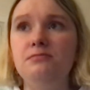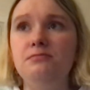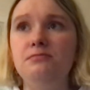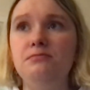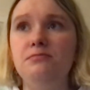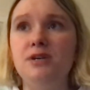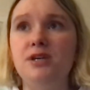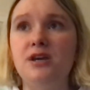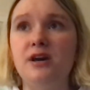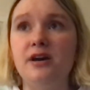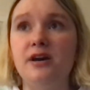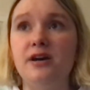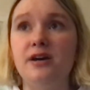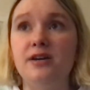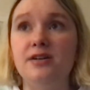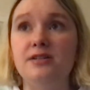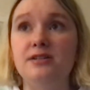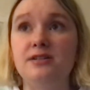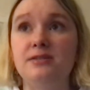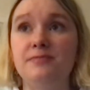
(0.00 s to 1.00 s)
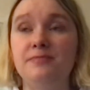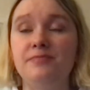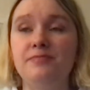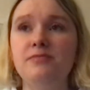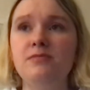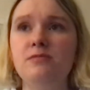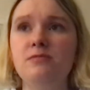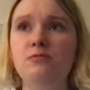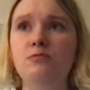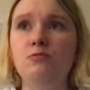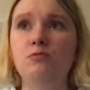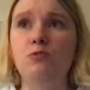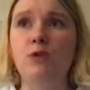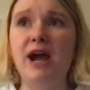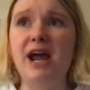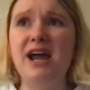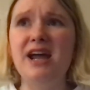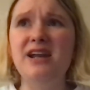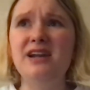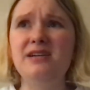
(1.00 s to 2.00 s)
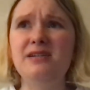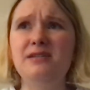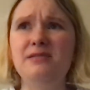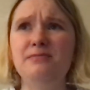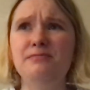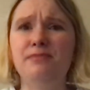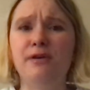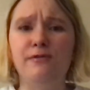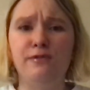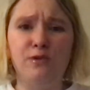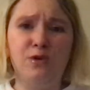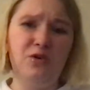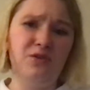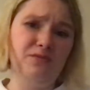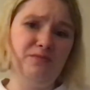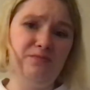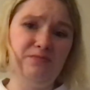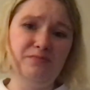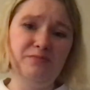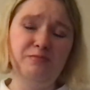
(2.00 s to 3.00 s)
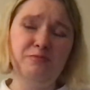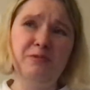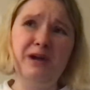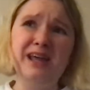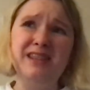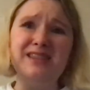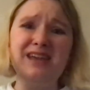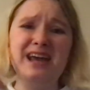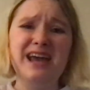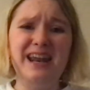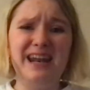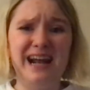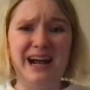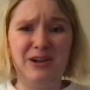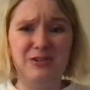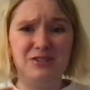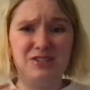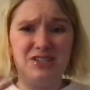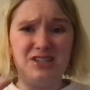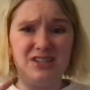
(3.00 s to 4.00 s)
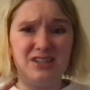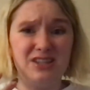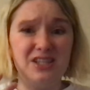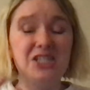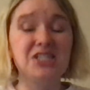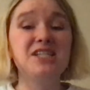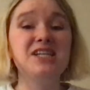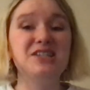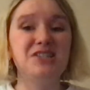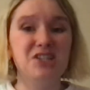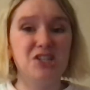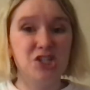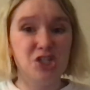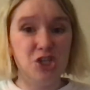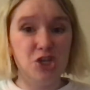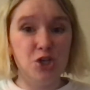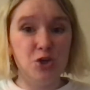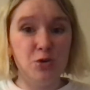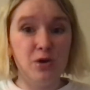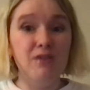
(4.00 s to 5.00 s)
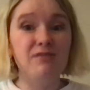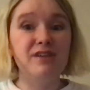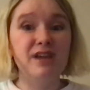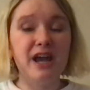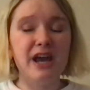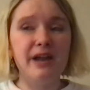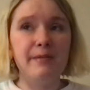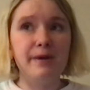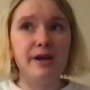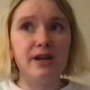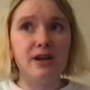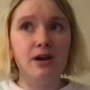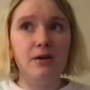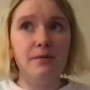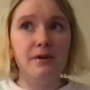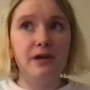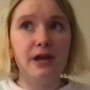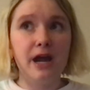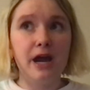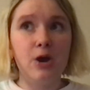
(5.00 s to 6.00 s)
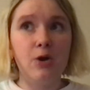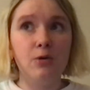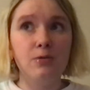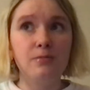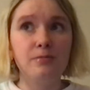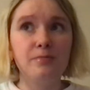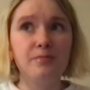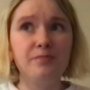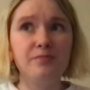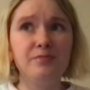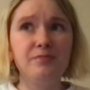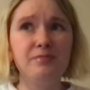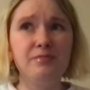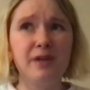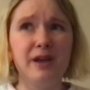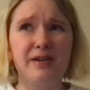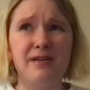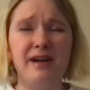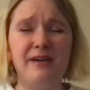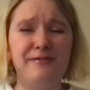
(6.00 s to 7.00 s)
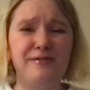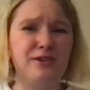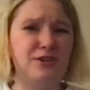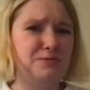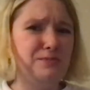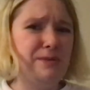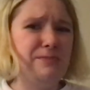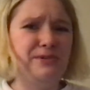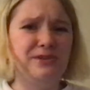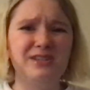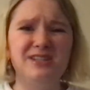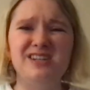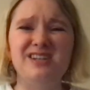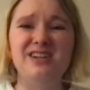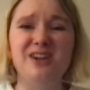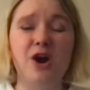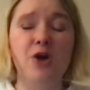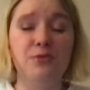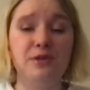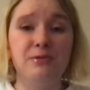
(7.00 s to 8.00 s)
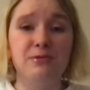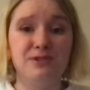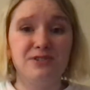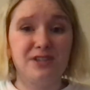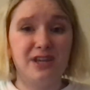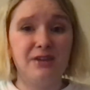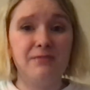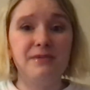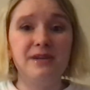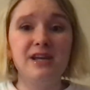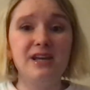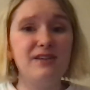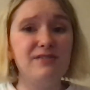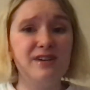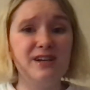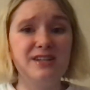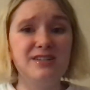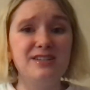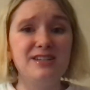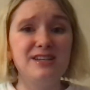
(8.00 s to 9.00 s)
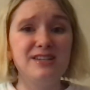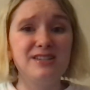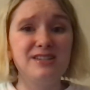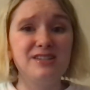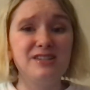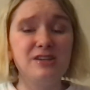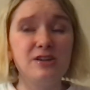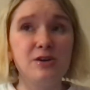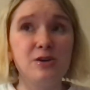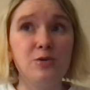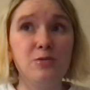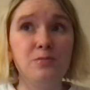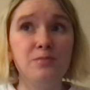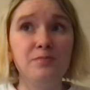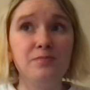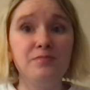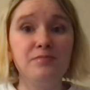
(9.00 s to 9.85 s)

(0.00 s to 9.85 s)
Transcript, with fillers: Because when they announced the Season 2 of the anime coming out, like, at first people didn't know there was going to be even a Season 2.